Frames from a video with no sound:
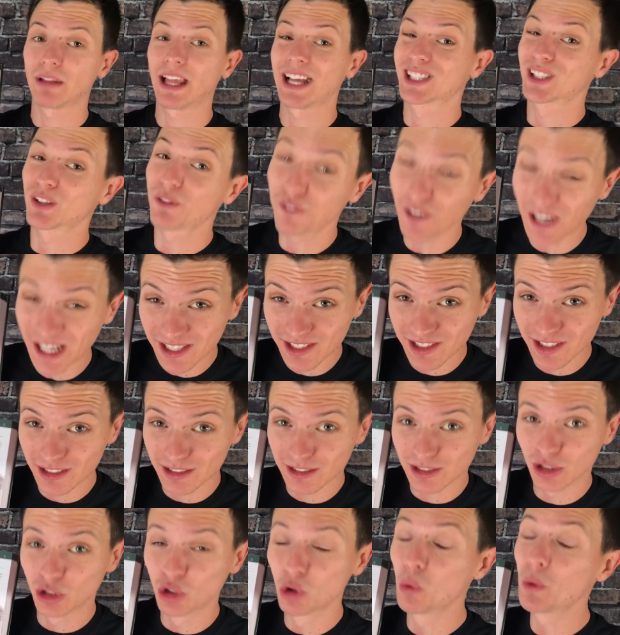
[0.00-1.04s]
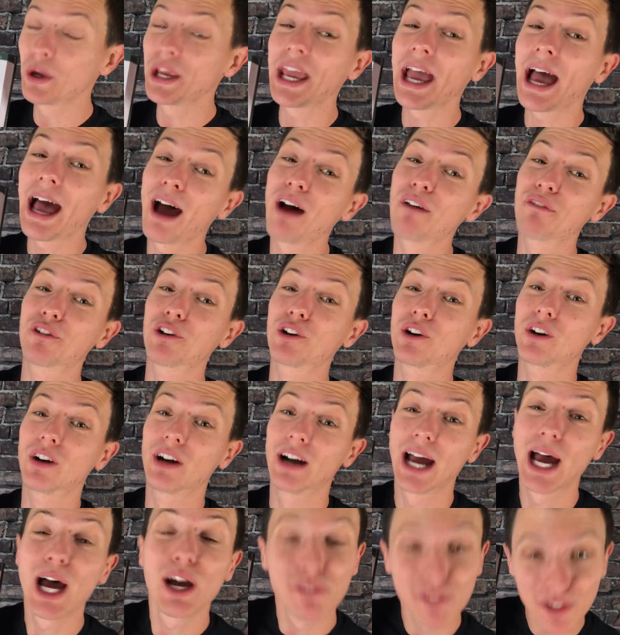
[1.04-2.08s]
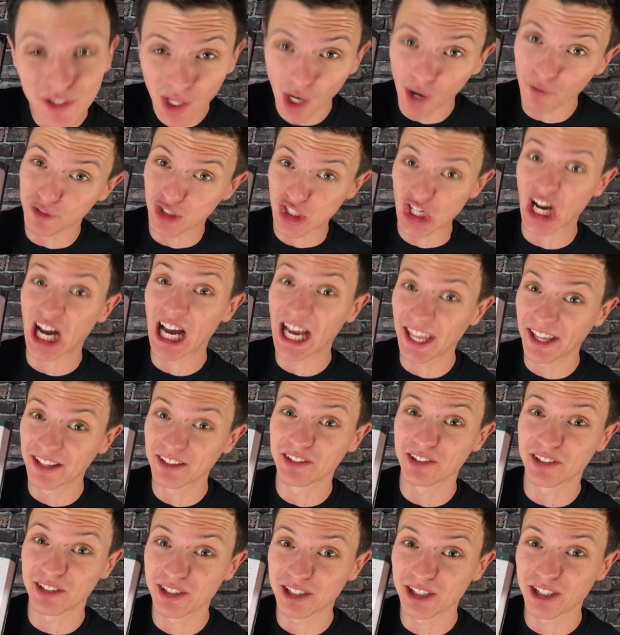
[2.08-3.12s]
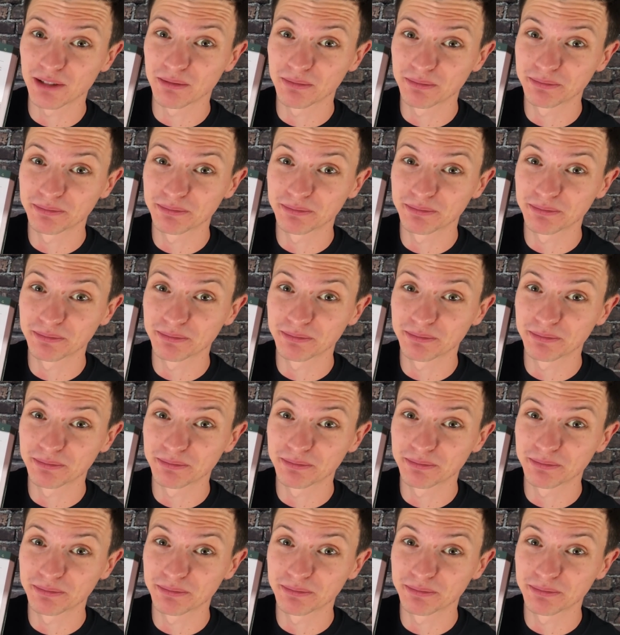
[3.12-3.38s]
Let's face it, do we ever have enough giants?